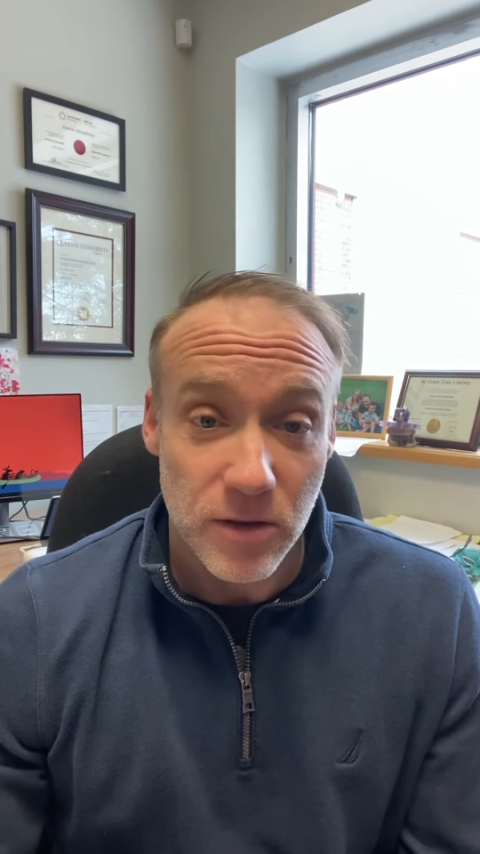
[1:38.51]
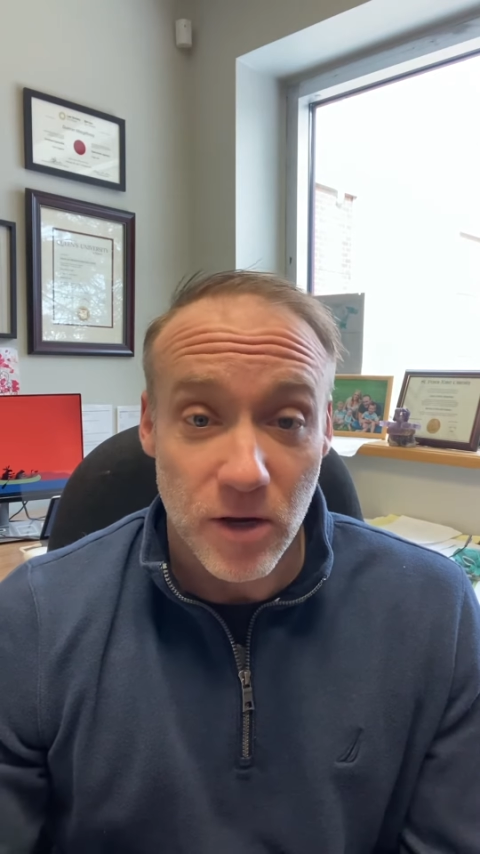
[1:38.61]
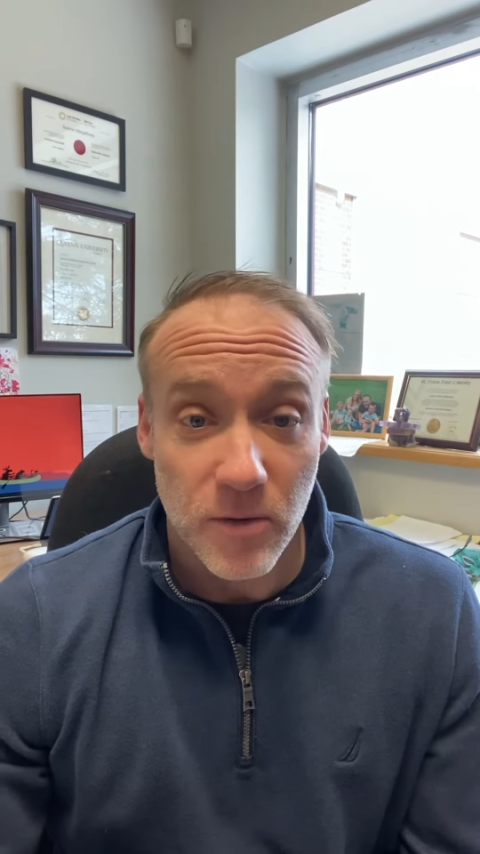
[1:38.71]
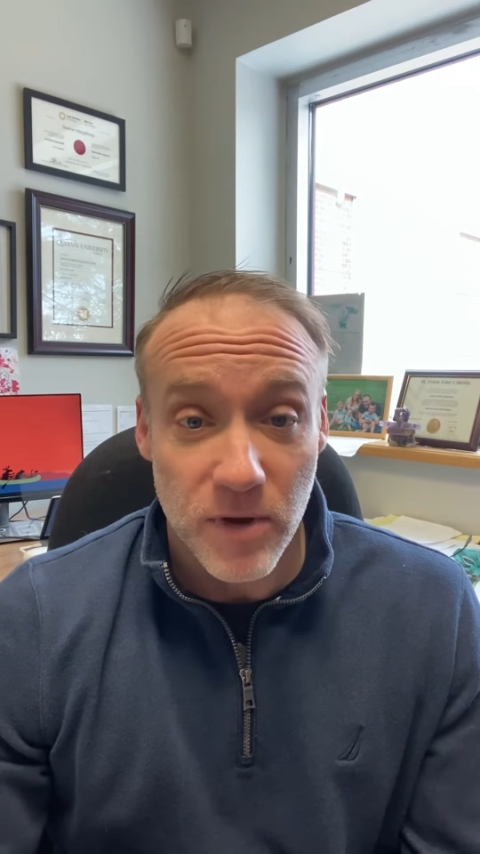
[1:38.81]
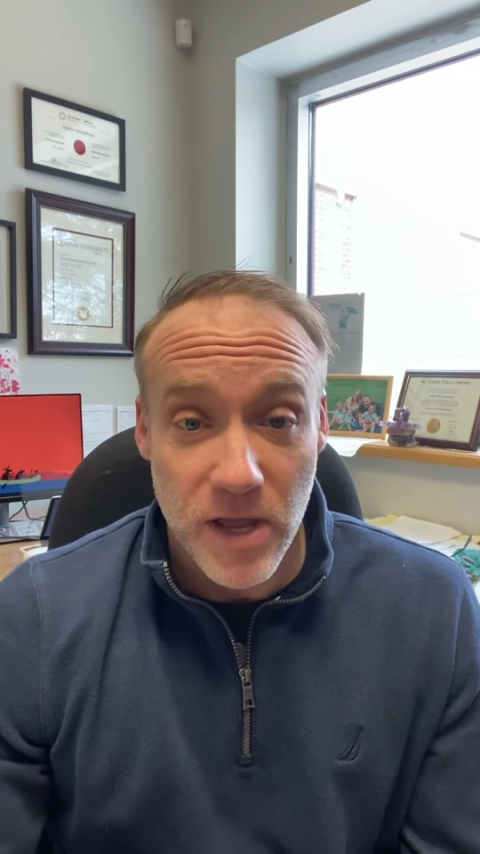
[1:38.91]

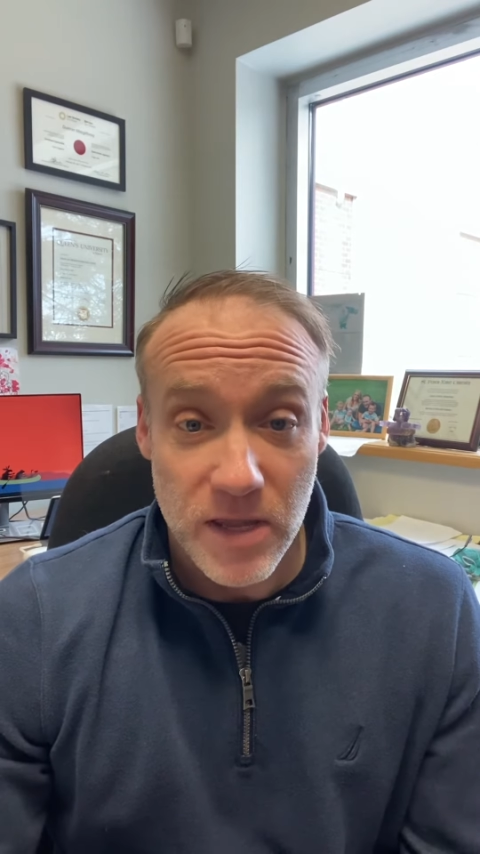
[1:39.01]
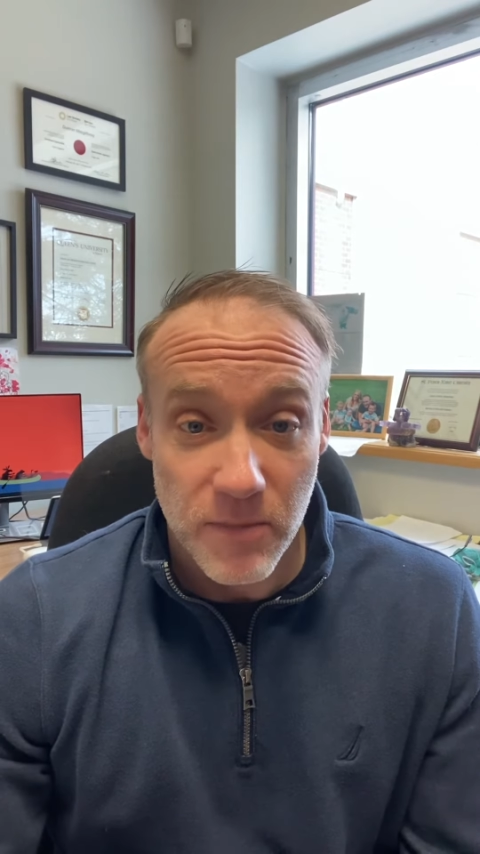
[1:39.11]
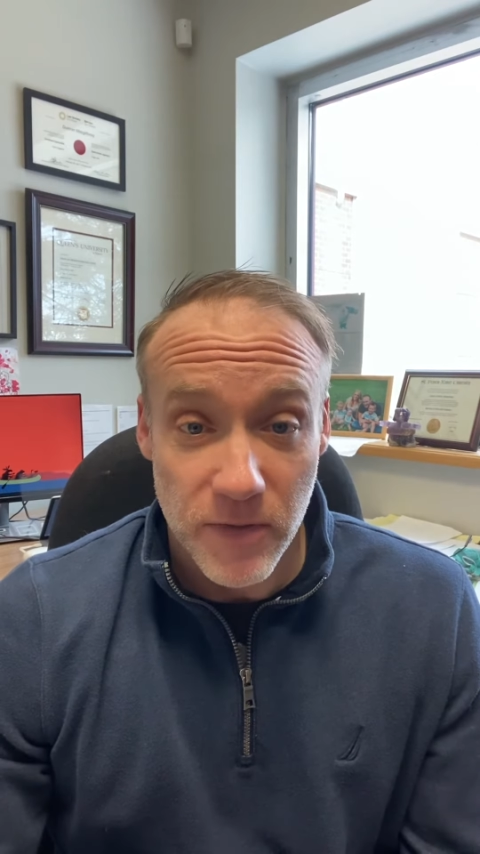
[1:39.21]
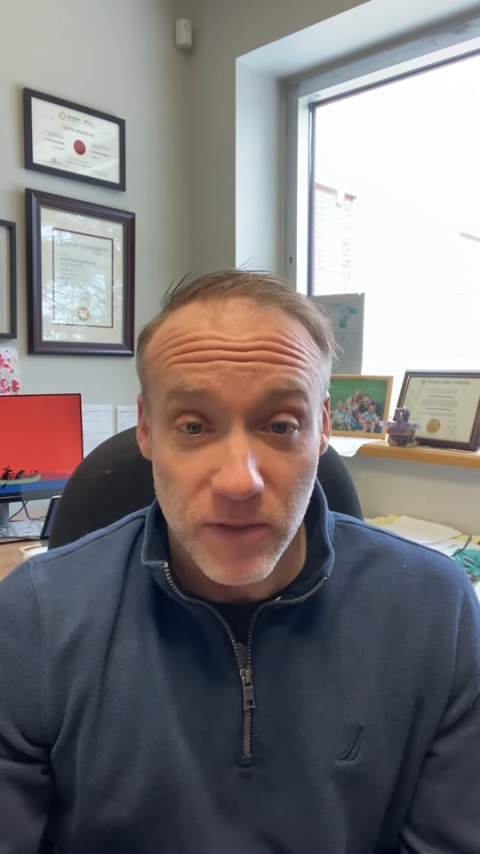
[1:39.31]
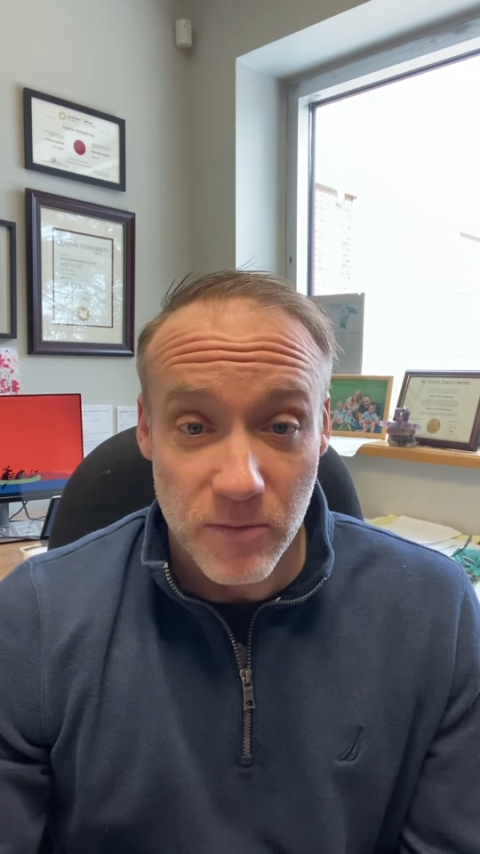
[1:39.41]
start paying you
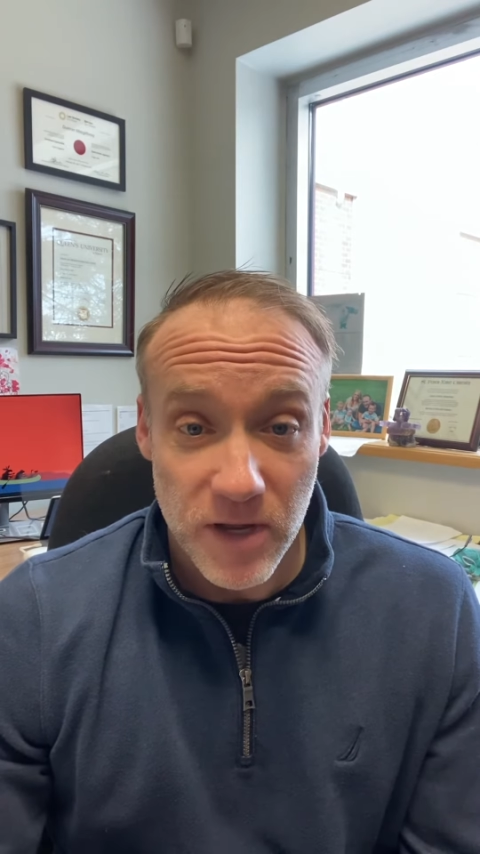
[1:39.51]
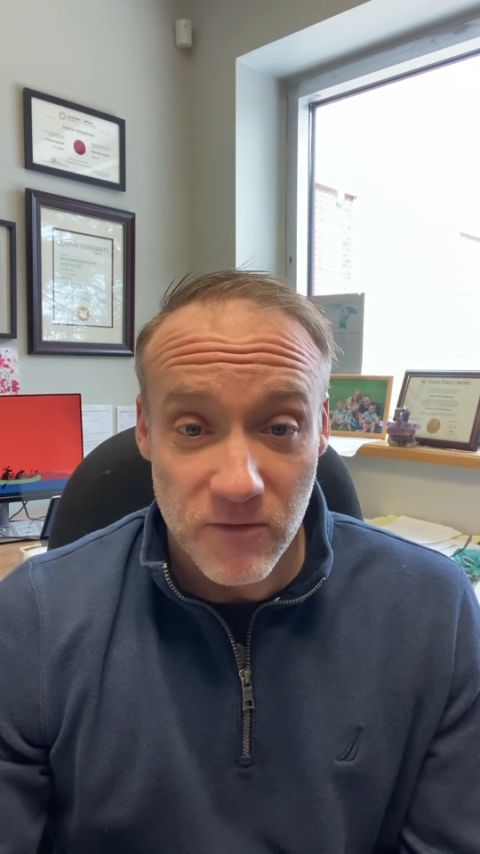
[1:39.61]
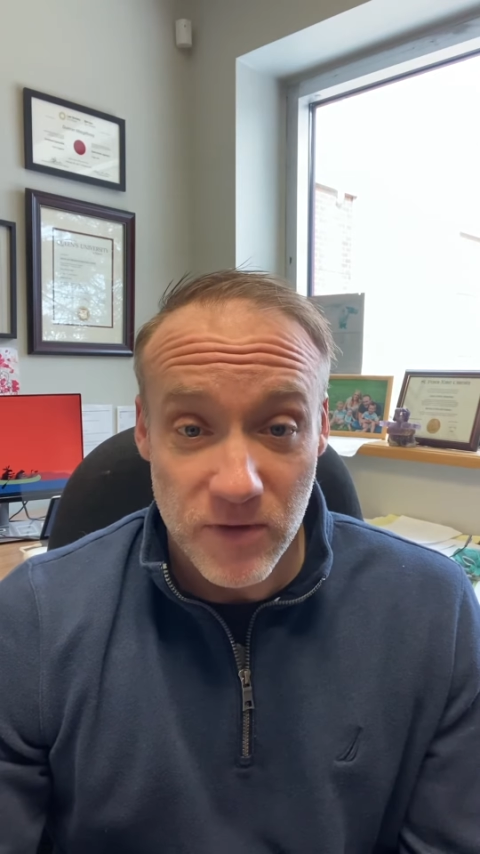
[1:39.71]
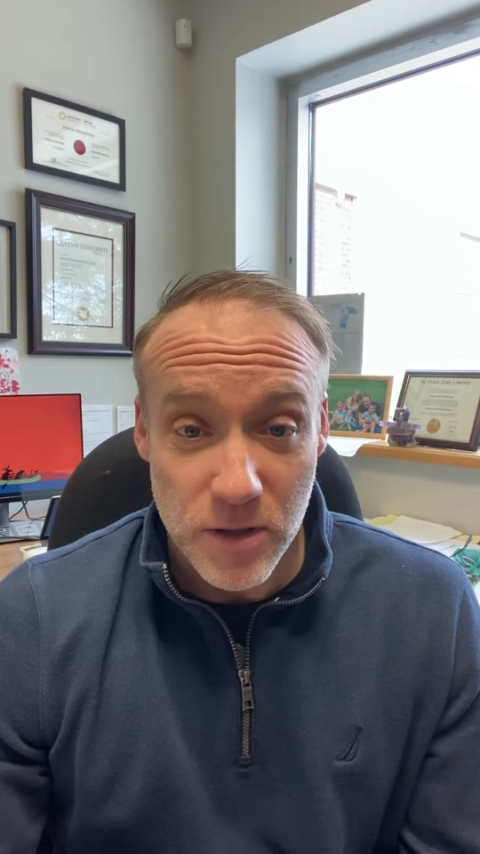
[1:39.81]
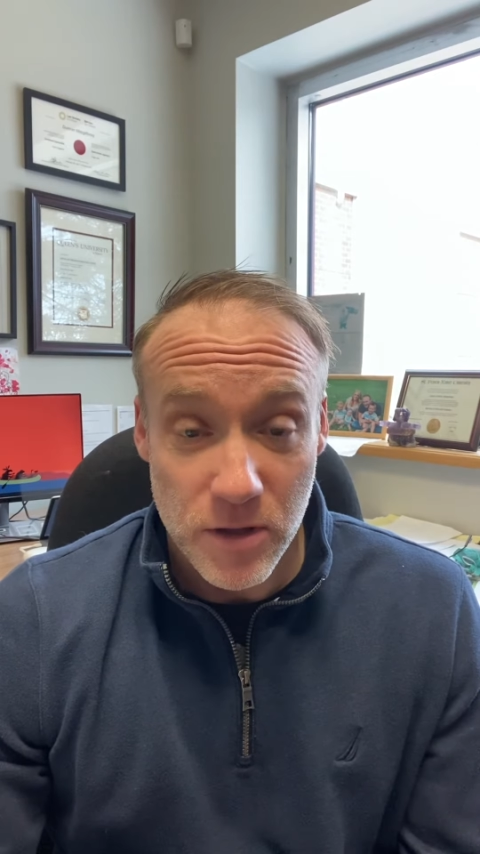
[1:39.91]
monthly
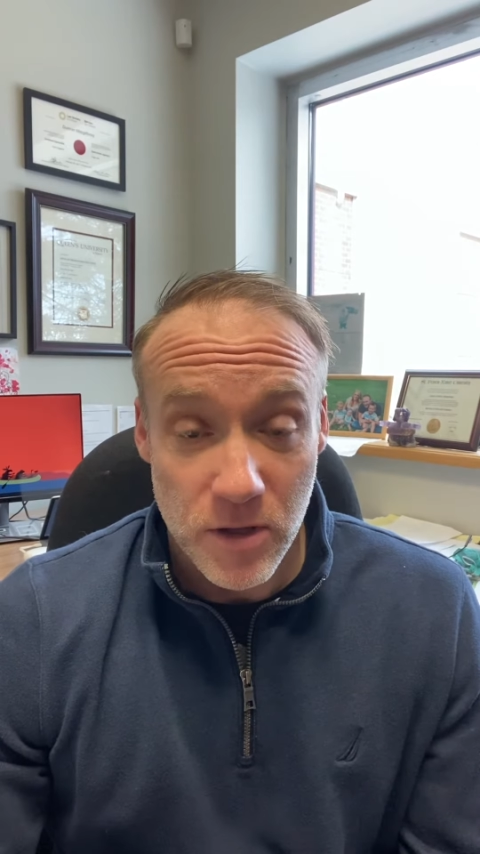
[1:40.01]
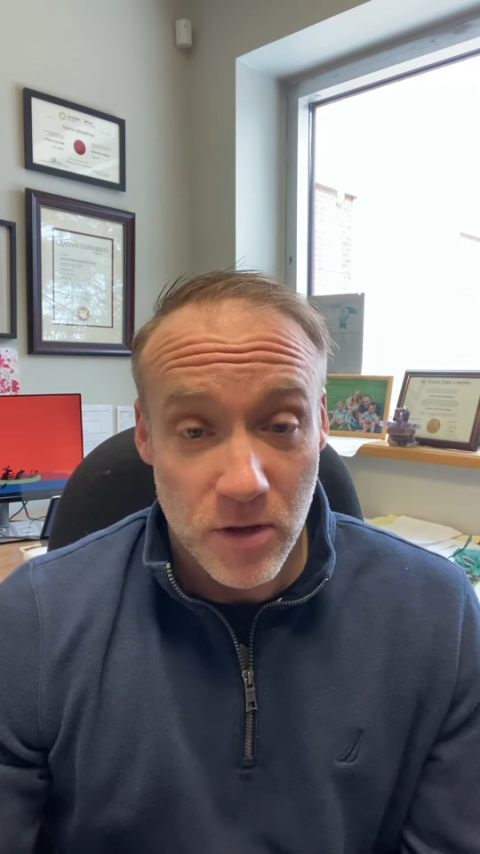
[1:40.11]
benefits,